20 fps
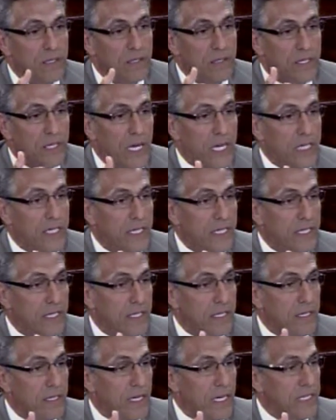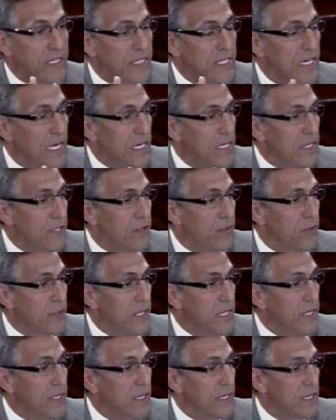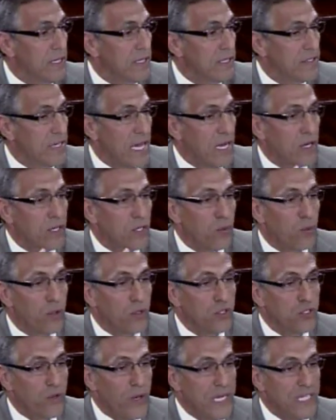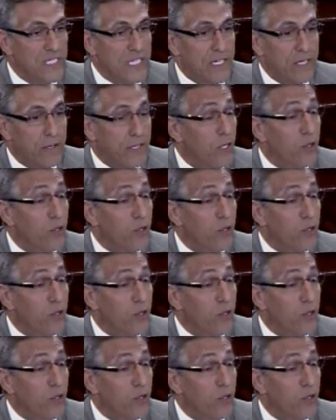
the 1993 attack on a World Trade Center.